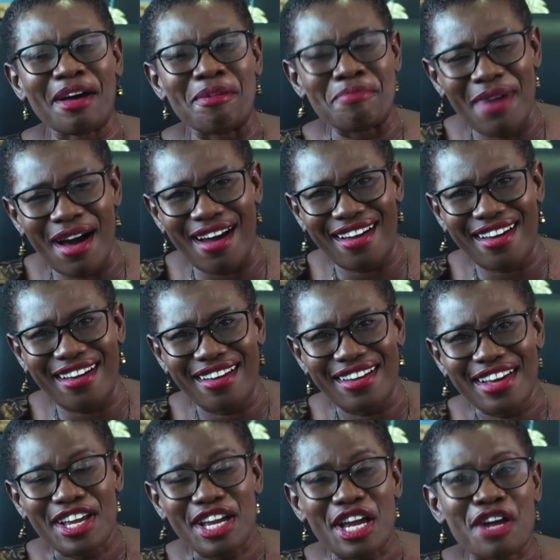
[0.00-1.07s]
a mark.
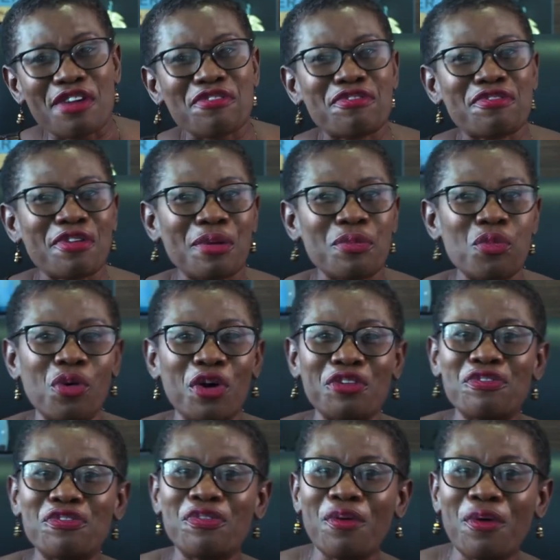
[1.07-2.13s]
From Ward
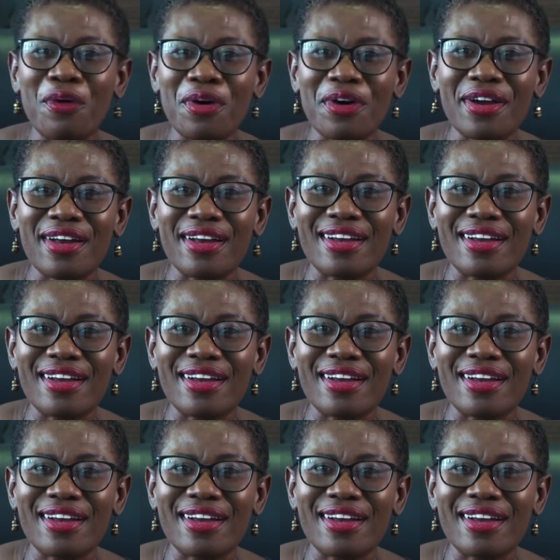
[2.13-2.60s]
4,